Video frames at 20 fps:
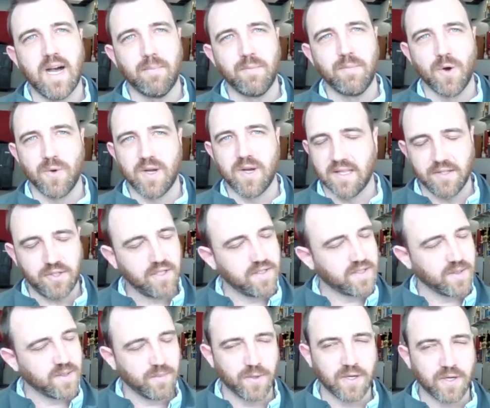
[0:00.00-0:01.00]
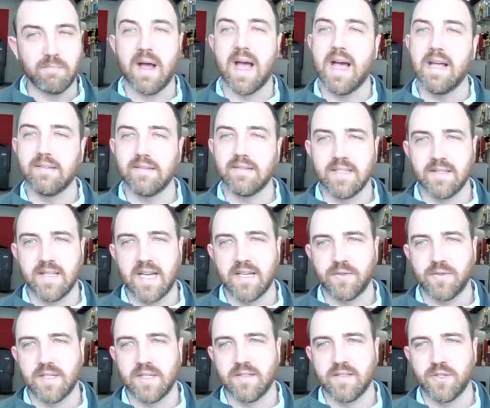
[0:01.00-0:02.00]
knowing that she supported Matt in that
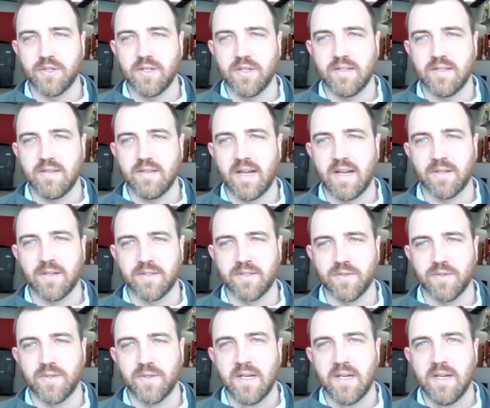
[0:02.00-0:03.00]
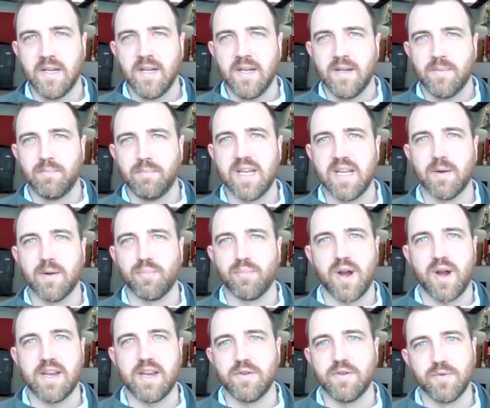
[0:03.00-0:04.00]
transition. I also, being
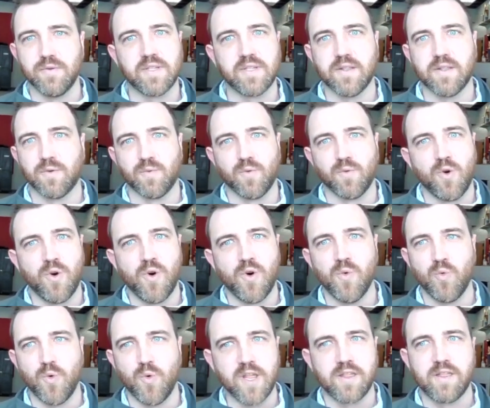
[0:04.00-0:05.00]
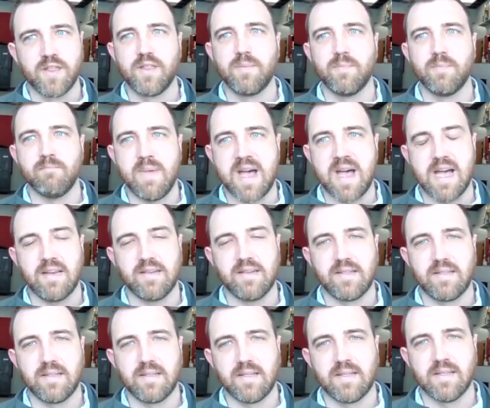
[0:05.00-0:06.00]
brand new to the role with Matt
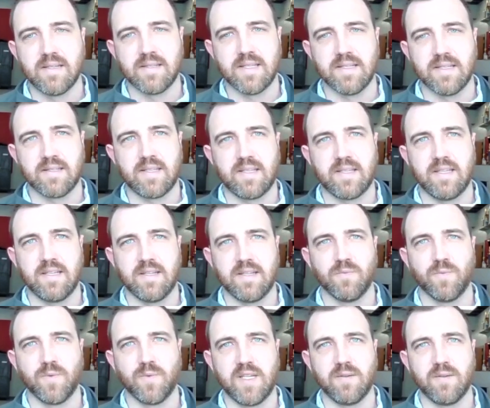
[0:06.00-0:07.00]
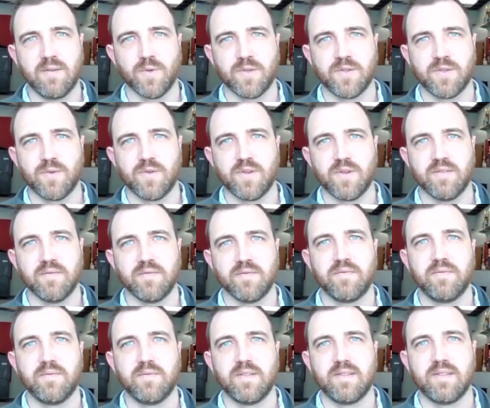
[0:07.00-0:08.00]
Kaczynski, we were sort of
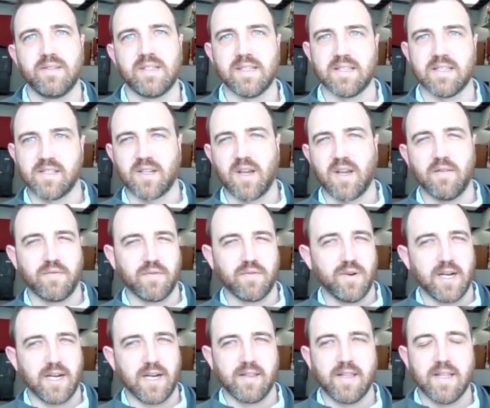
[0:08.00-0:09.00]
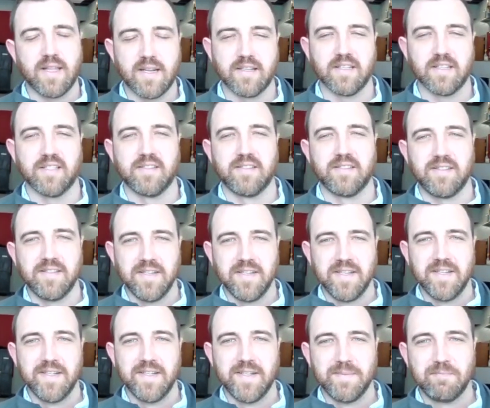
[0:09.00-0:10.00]
discovering things
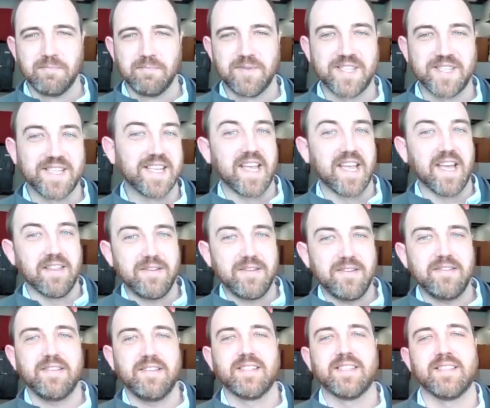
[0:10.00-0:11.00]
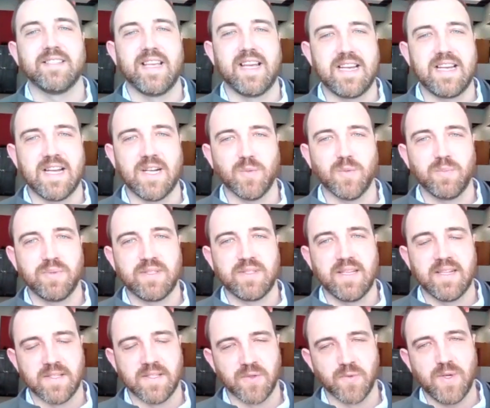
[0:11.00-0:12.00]
together, and that helped
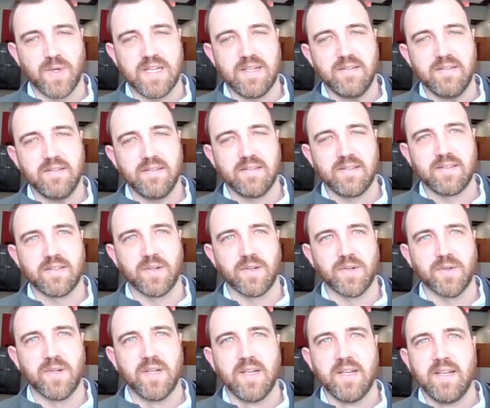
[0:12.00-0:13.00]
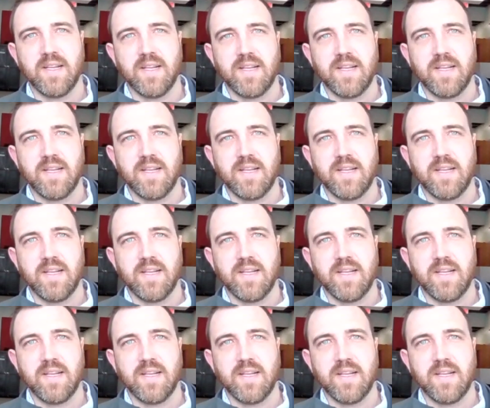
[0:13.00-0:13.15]
as well. So